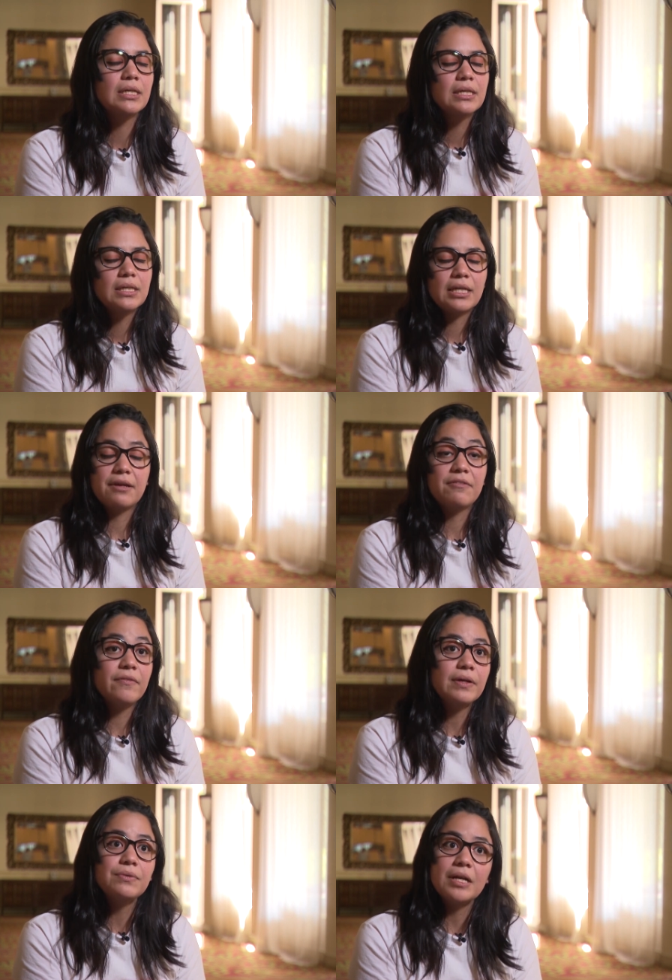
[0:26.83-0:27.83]
These
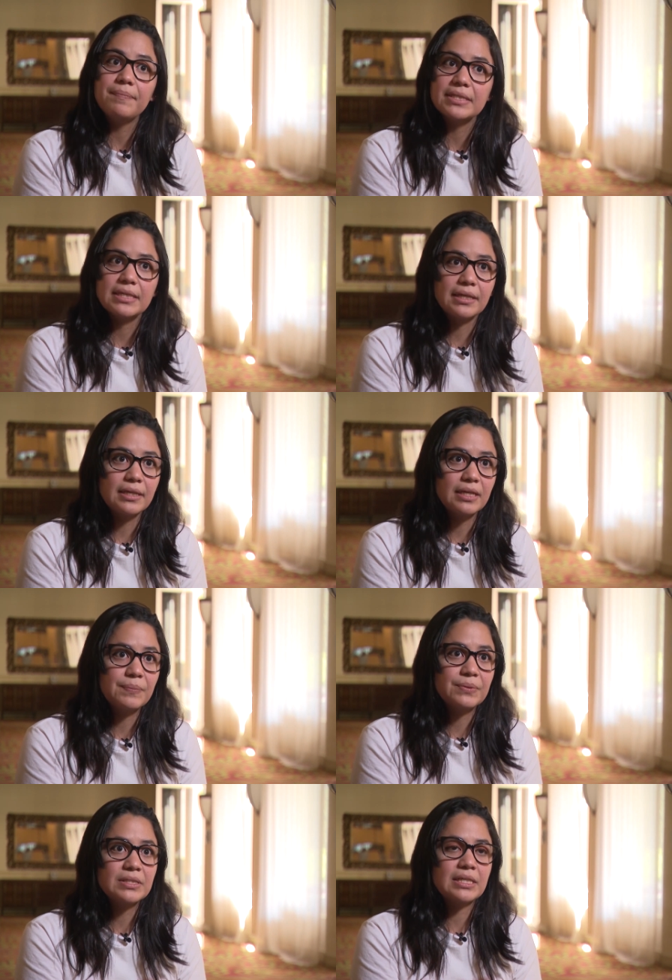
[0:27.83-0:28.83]
women facing this
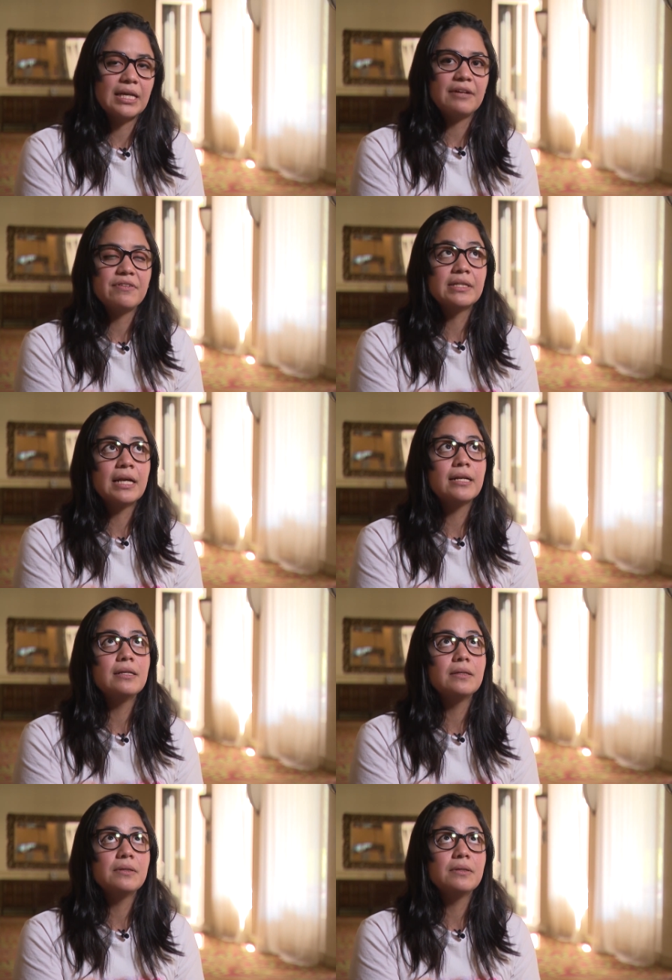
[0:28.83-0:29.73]
situation are living a nightmare.